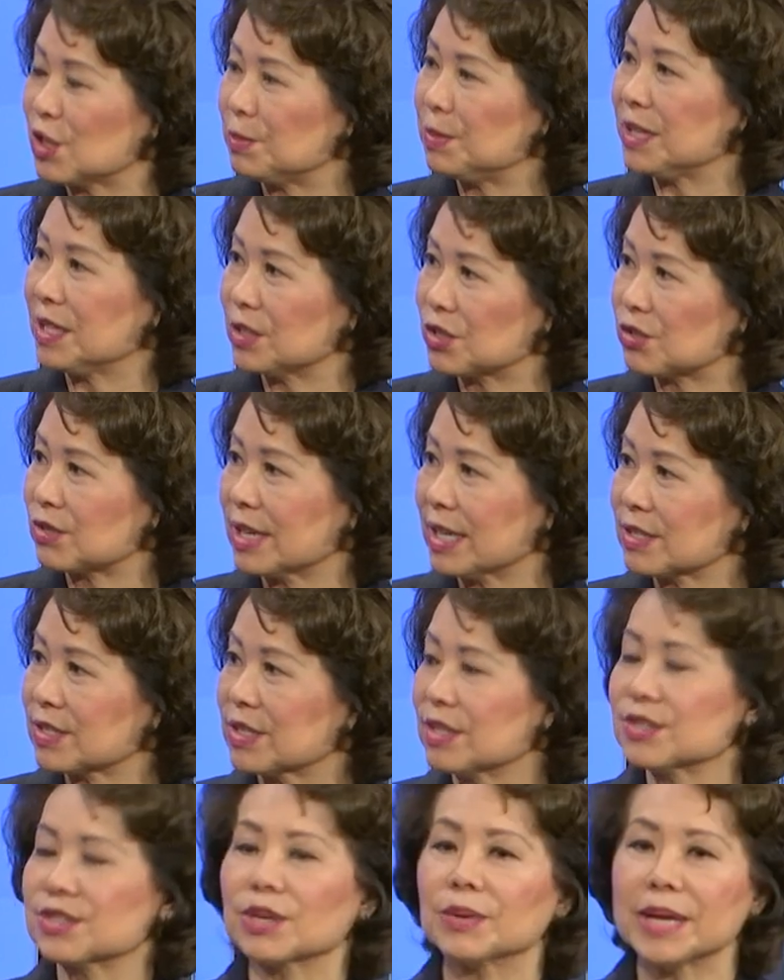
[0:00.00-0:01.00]
to be
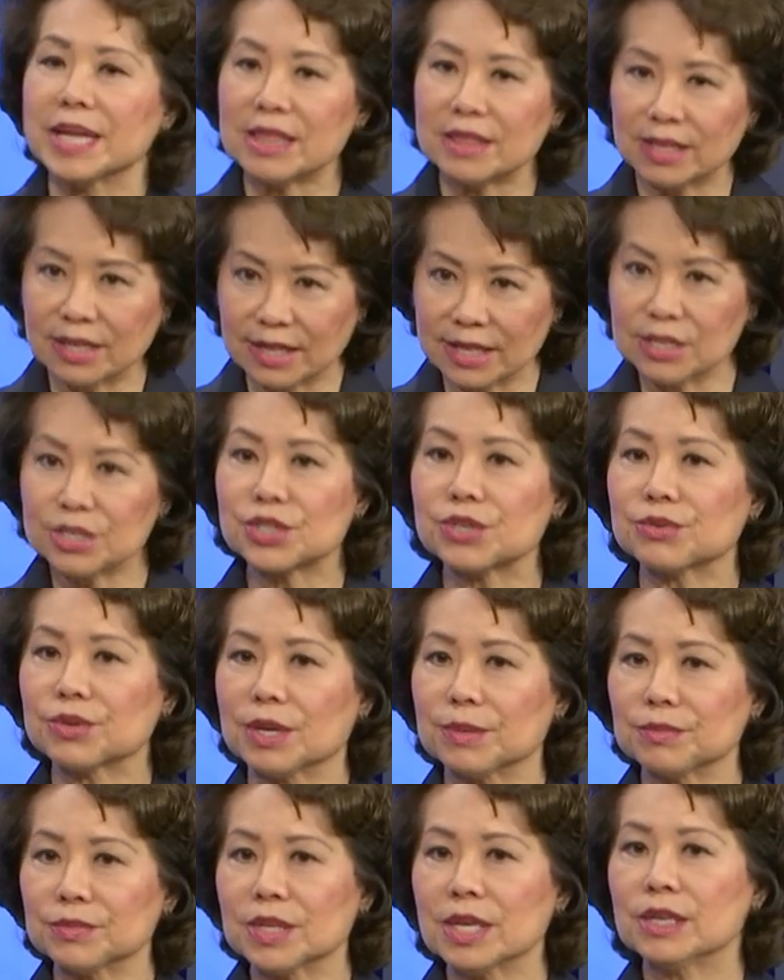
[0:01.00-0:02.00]
addressed. And so in the
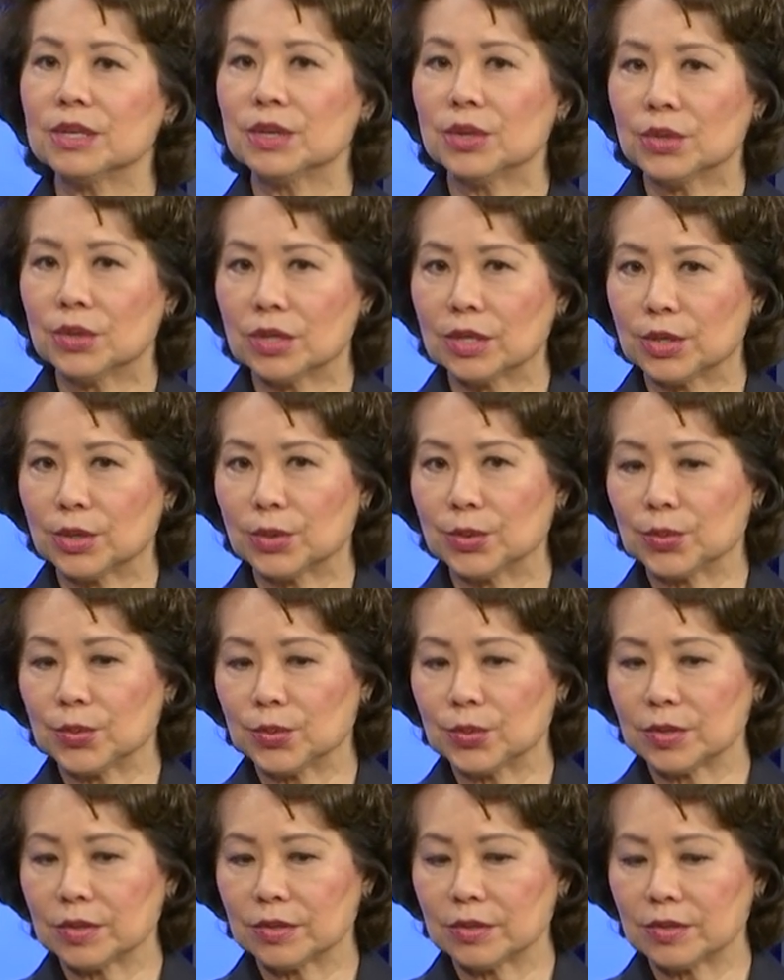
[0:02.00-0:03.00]
interim, uh,
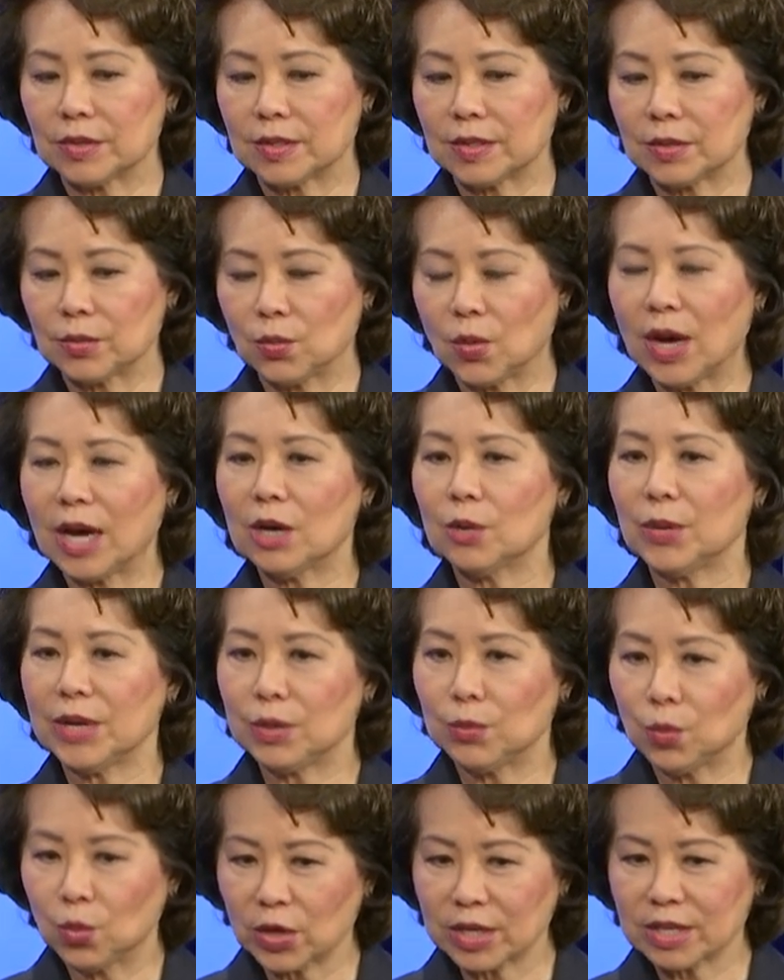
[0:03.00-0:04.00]
while
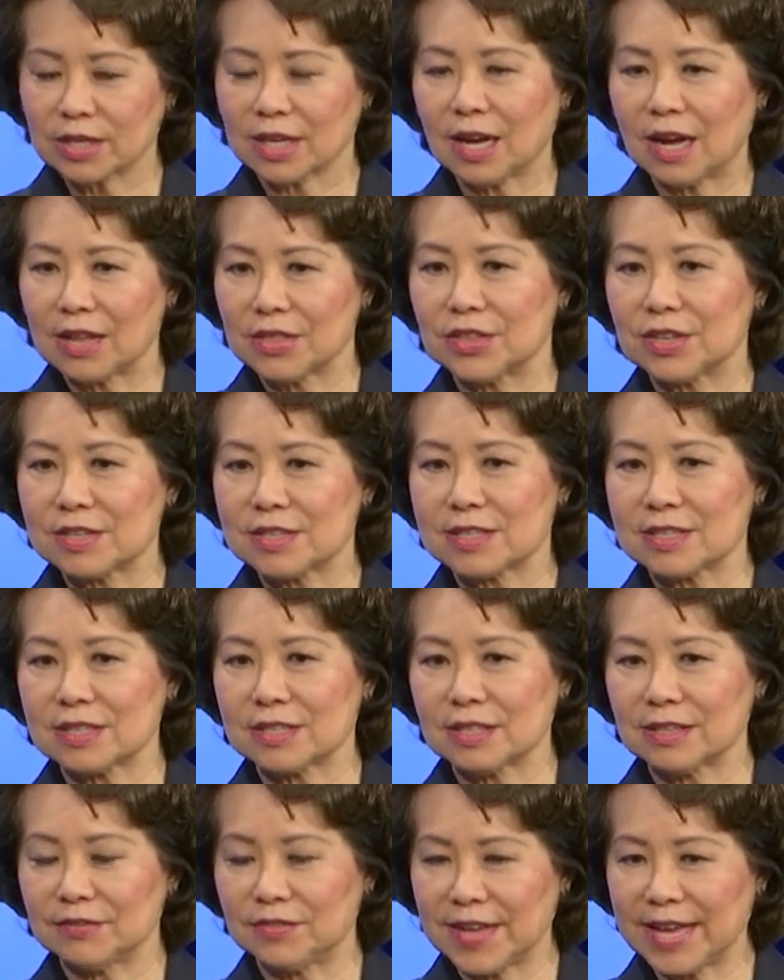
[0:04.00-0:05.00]
we work on this
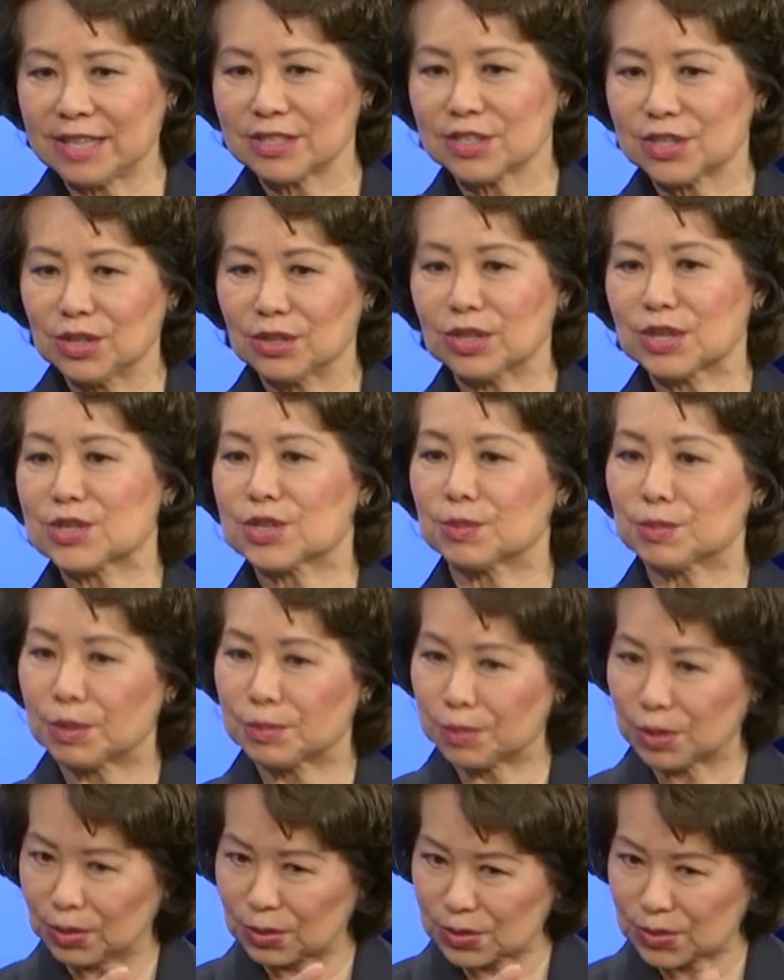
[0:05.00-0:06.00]
advance notice of
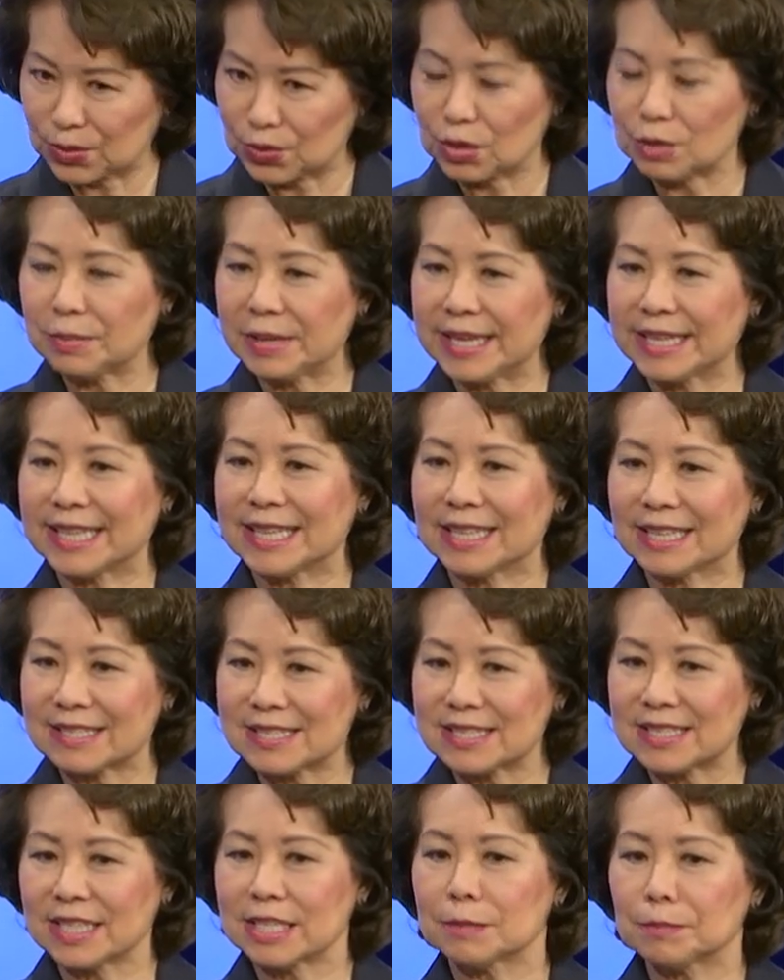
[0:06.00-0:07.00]
proposed rulemaking and
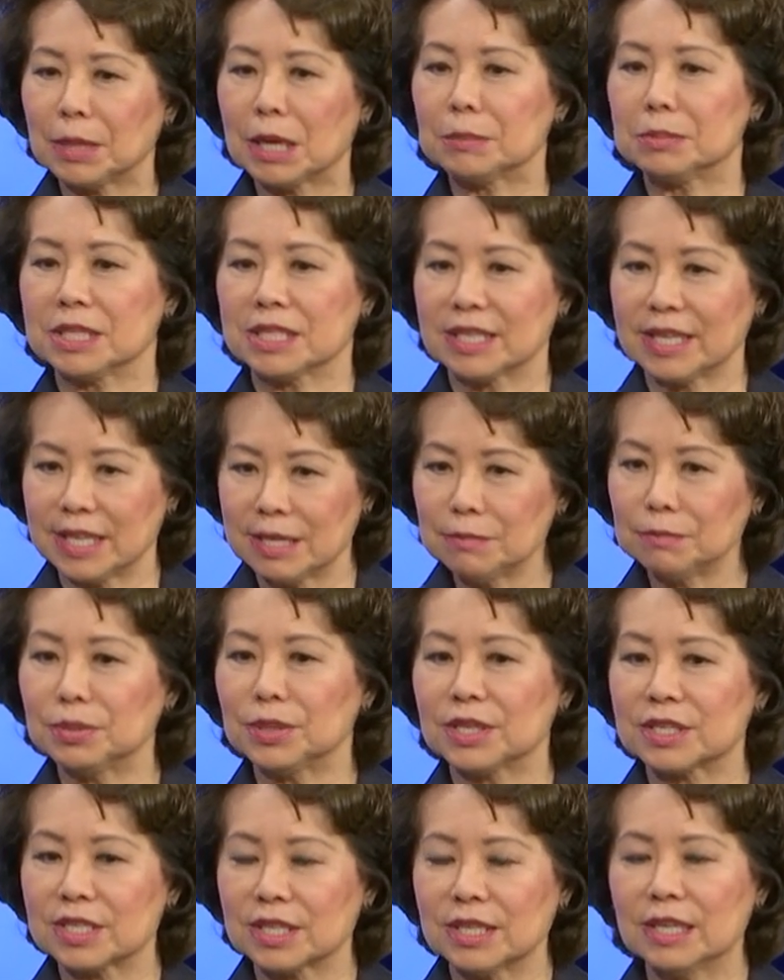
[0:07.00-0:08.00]
seek public
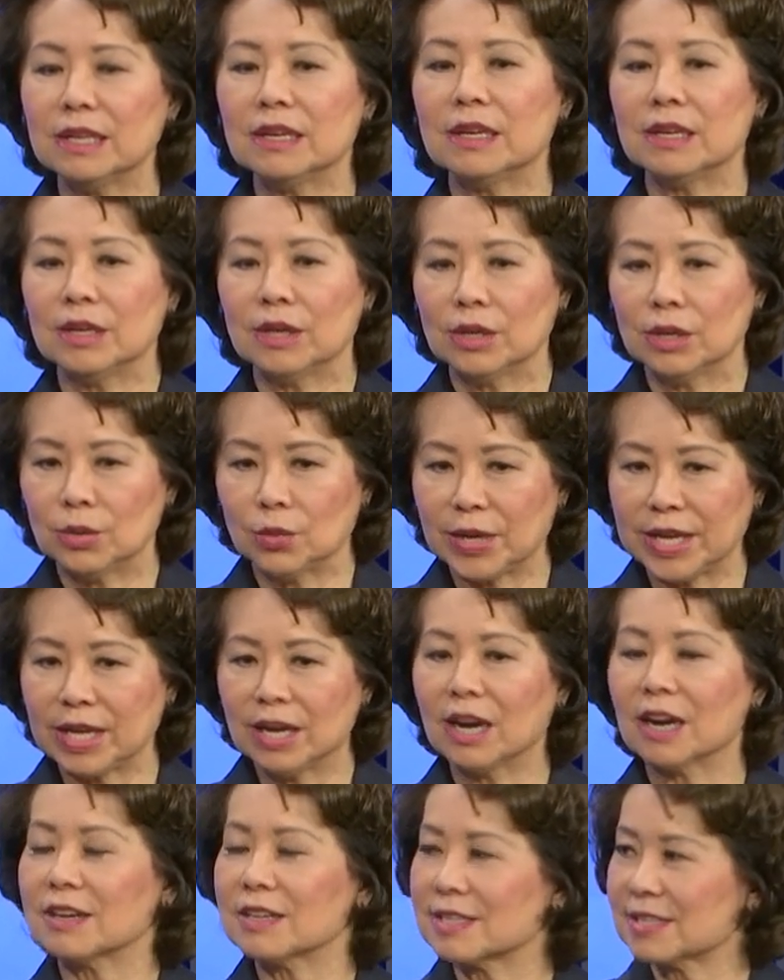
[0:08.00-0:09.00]
input, we
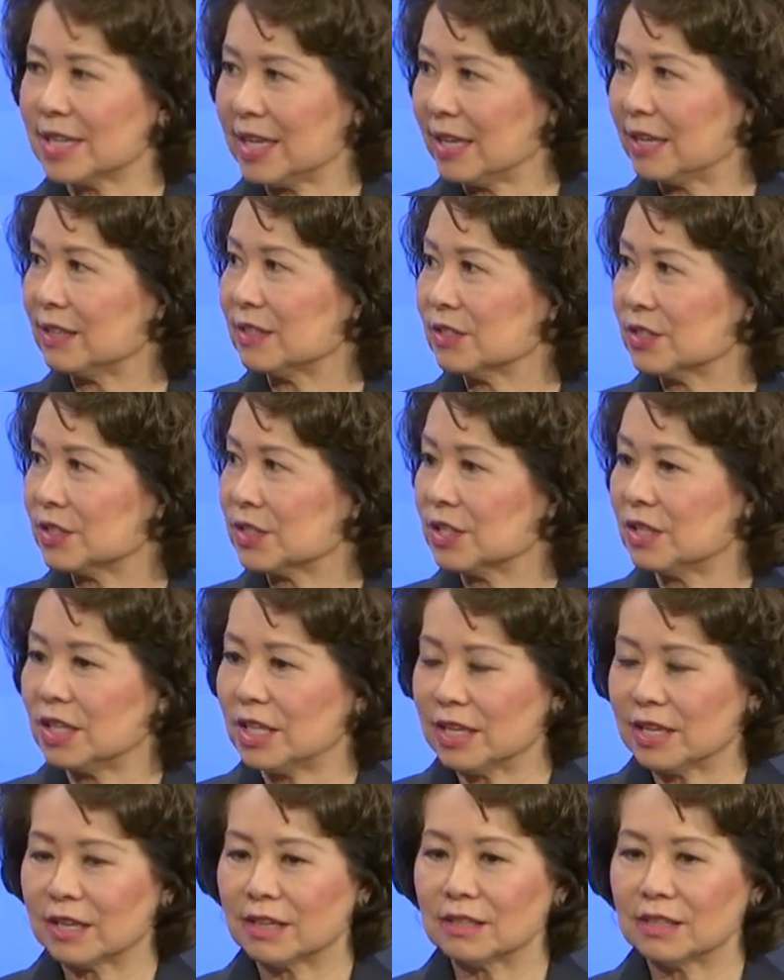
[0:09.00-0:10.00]
are saying to
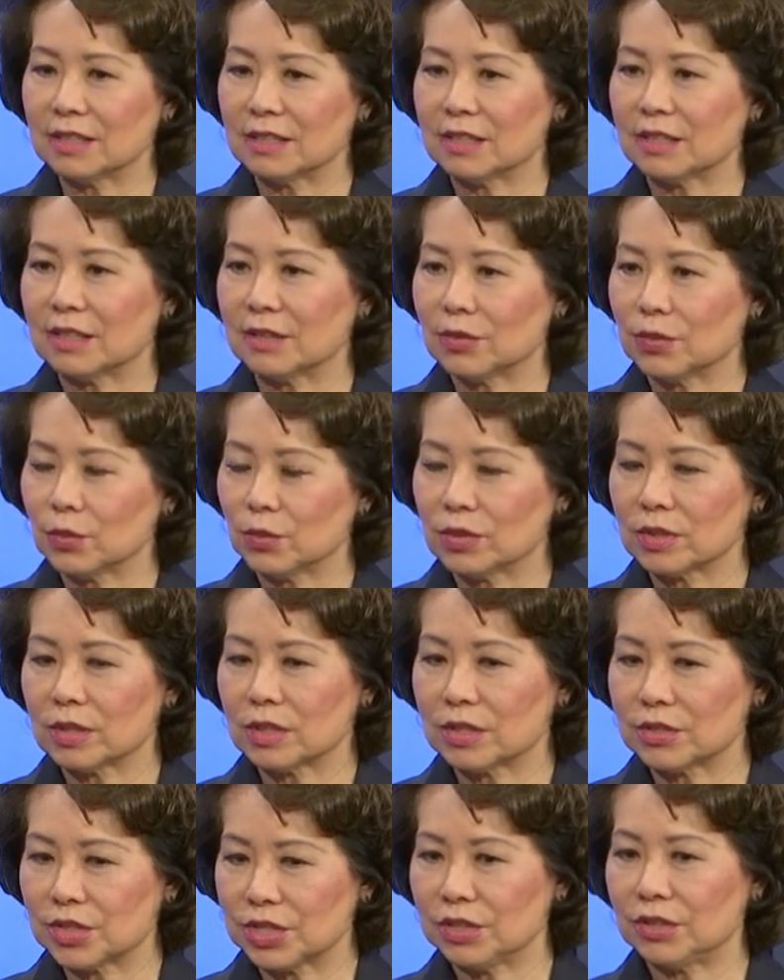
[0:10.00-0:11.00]
the, air, uh,
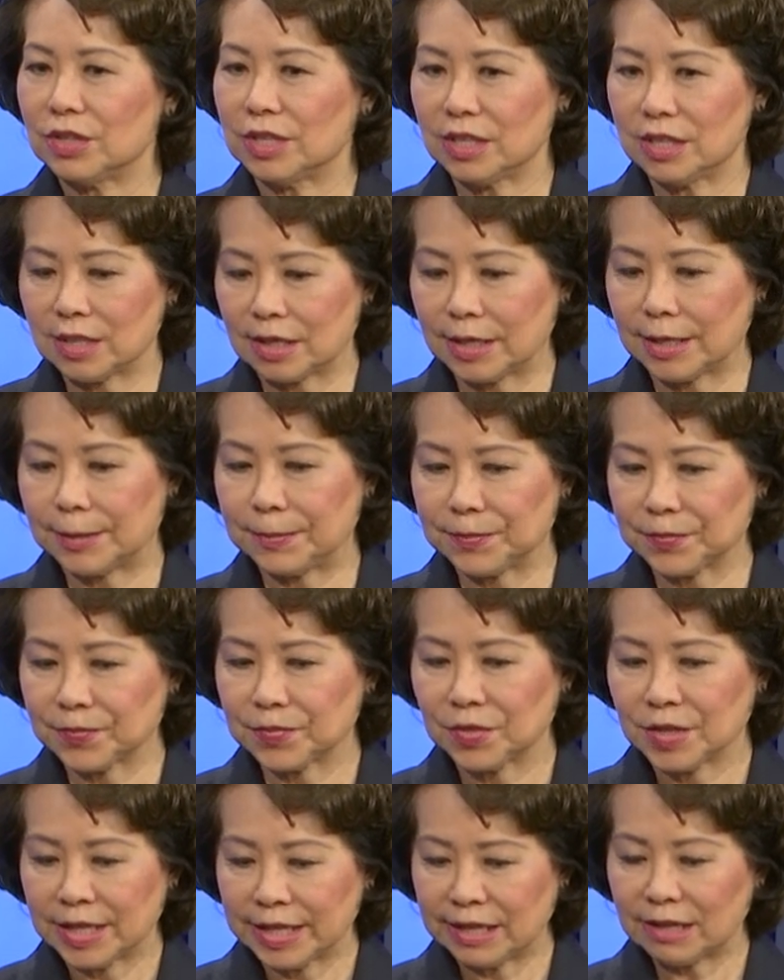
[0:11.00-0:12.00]
uh, to the um,
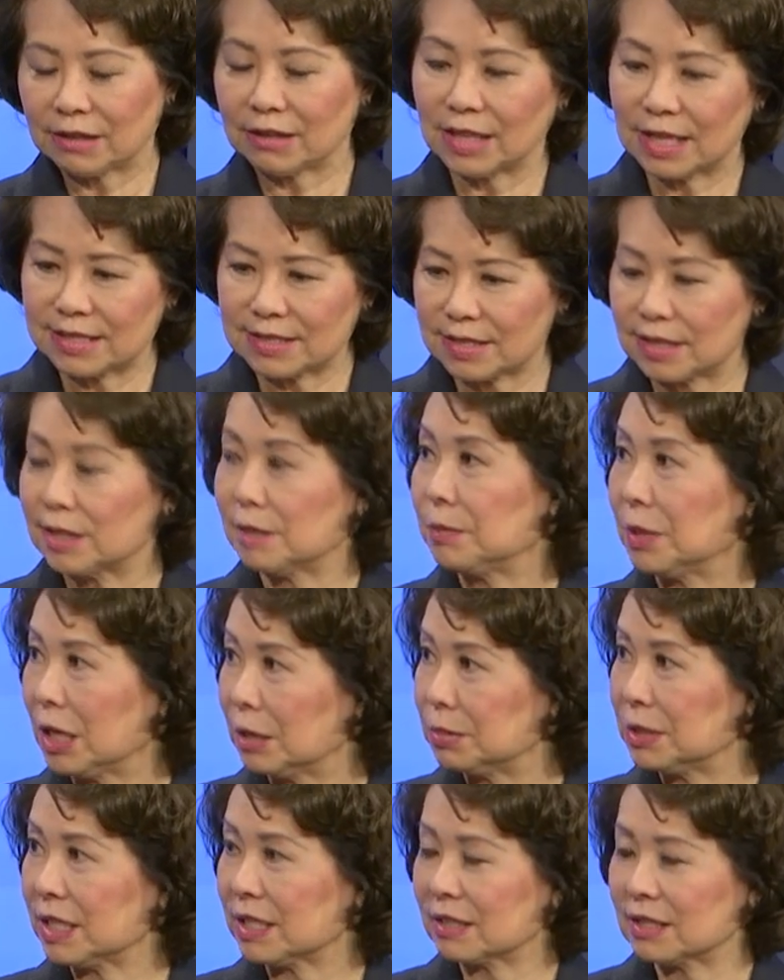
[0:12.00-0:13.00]
airlines and the
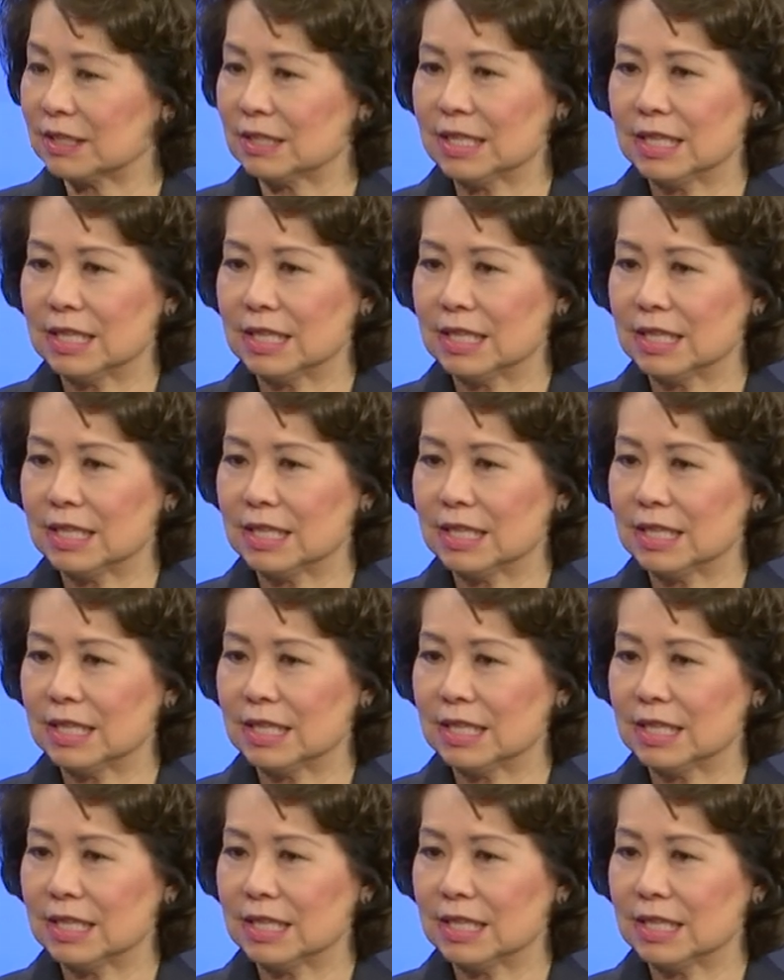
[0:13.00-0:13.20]
public,